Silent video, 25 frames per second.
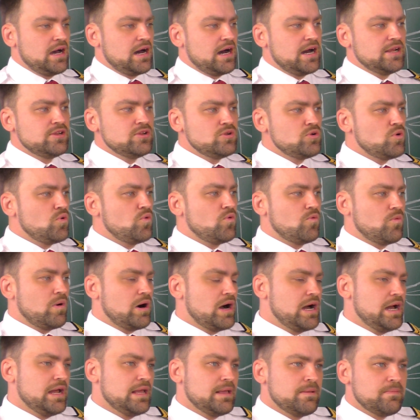I don't know
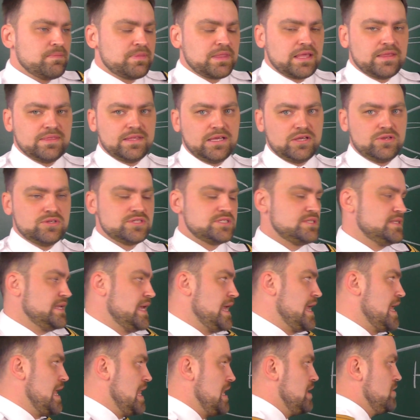why they use the
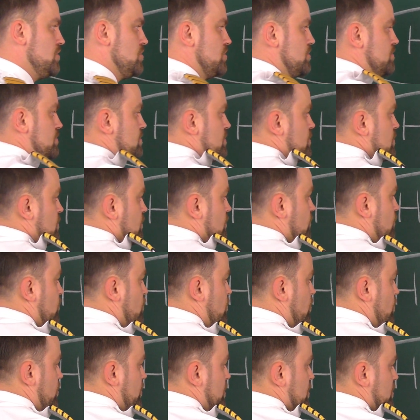helium
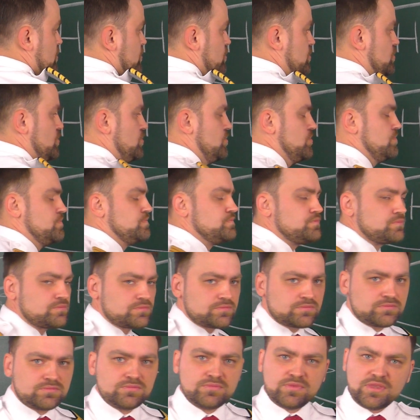for the new
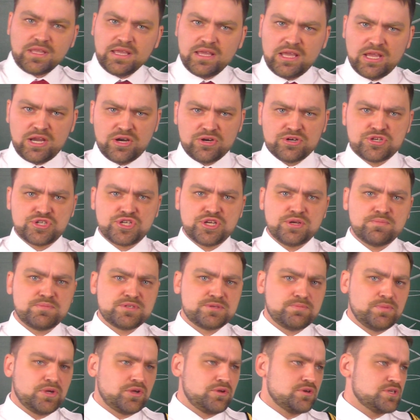
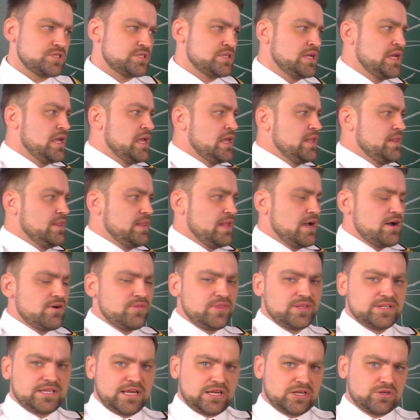airships, because now
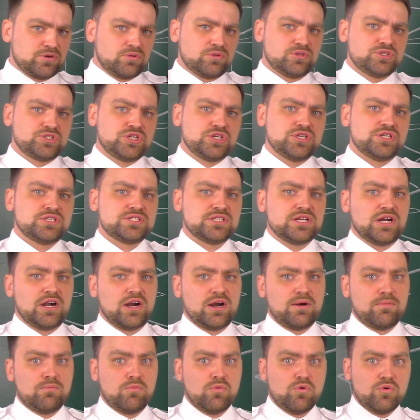the technologies
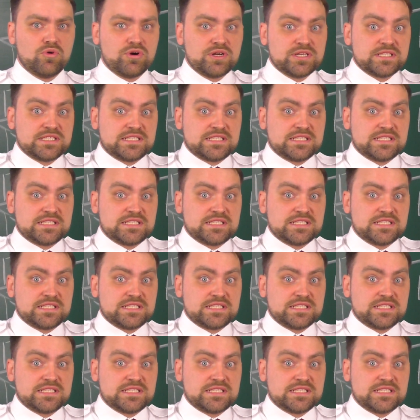are more